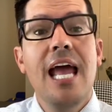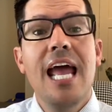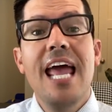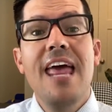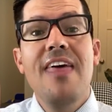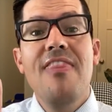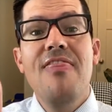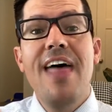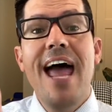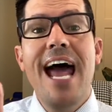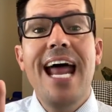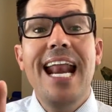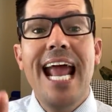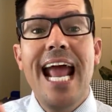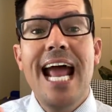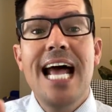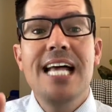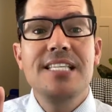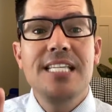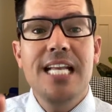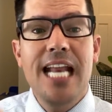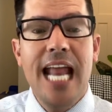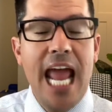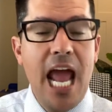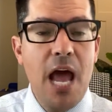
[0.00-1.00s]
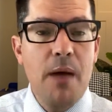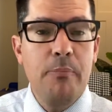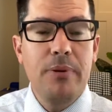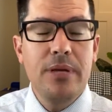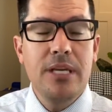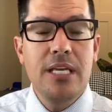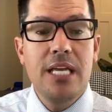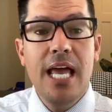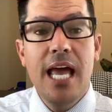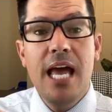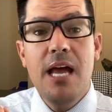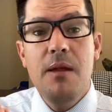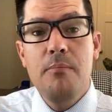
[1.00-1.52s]
That hasn't happened
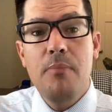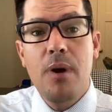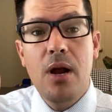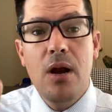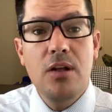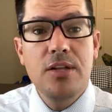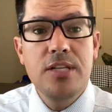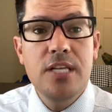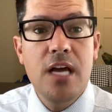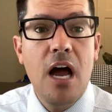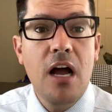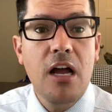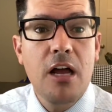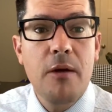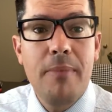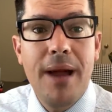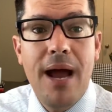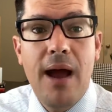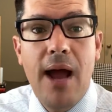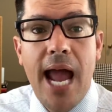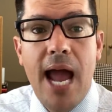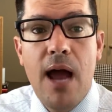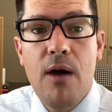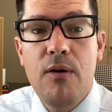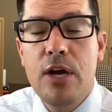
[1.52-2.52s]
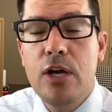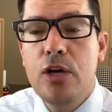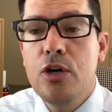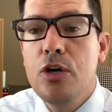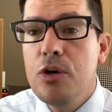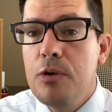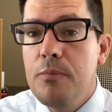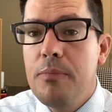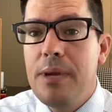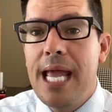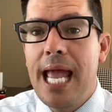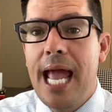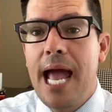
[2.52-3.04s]
yet, but I'll talk about how it
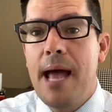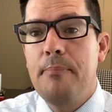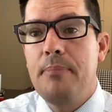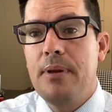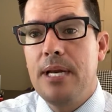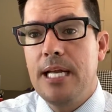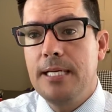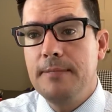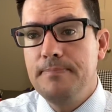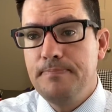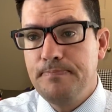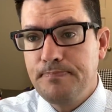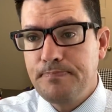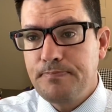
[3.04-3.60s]
could be happening.